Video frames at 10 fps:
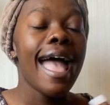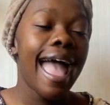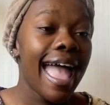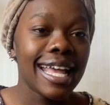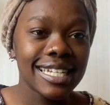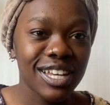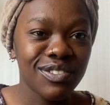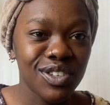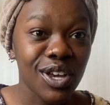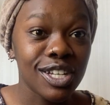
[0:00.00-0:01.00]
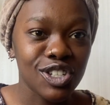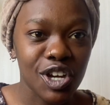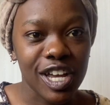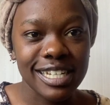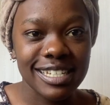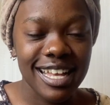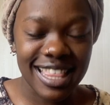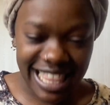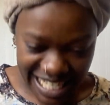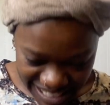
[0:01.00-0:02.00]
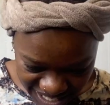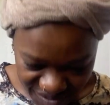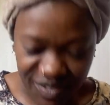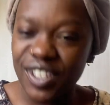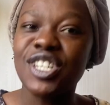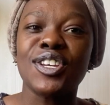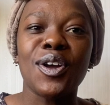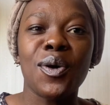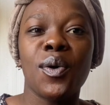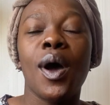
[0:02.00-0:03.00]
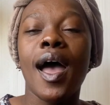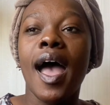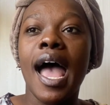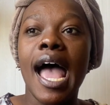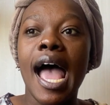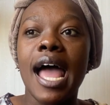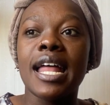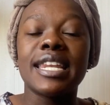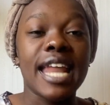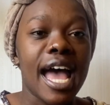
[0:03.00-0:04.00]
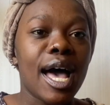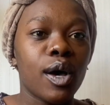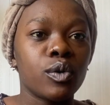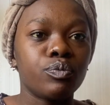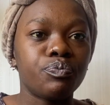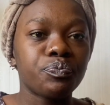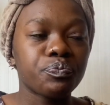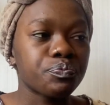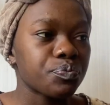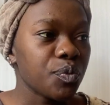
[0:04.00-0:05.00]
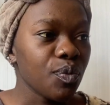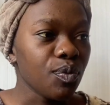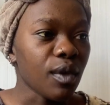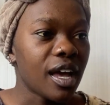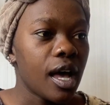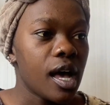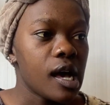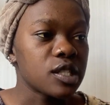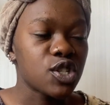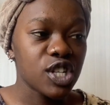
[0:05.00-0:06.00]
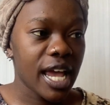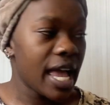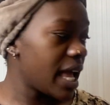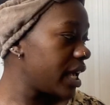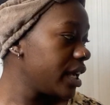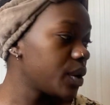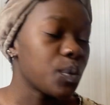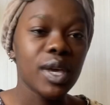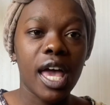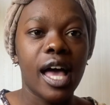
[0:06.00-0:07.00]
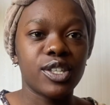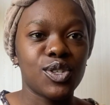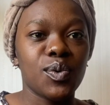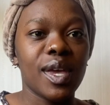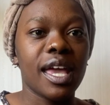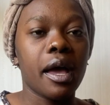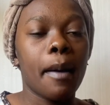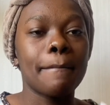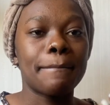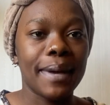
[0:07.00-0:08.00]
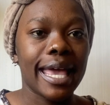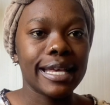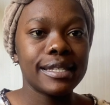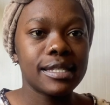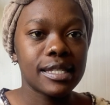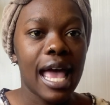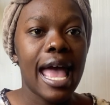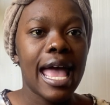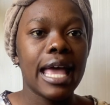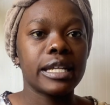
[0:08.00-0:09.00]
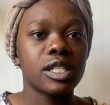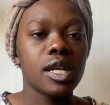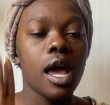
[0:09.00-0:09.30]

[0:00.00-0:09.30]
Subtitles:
and if you enjoyed this video. Now, today we are doing base and